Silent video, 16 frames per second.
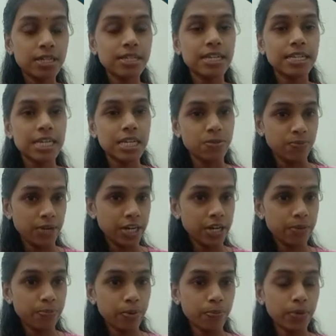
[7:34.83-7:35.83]
such as media
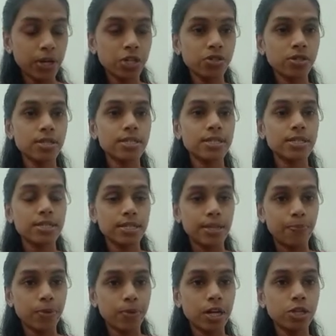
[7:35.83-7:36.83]
preparations,
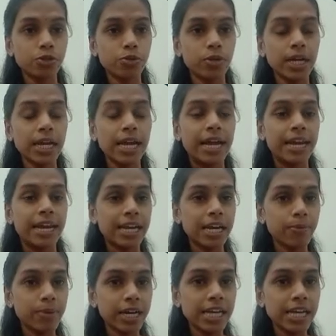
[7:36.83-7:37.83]
subculturing, and
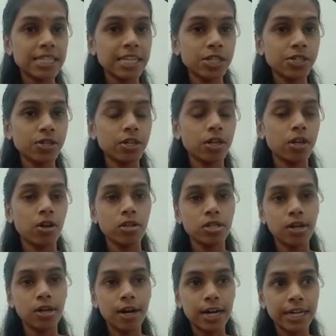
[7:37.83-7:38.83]
acclimatization, and
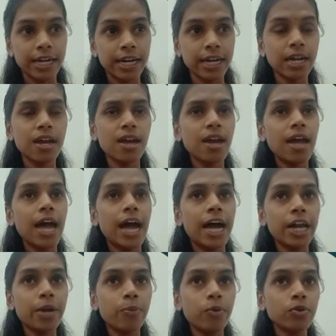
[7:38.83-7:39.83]
also hardening,
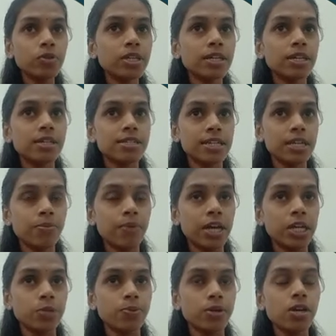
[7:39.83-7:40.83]
and about the nursery
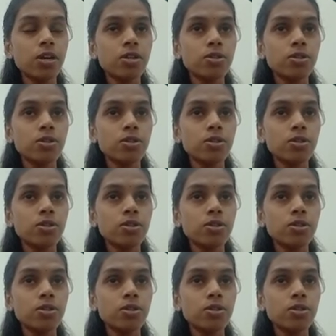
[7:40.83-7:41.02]
management.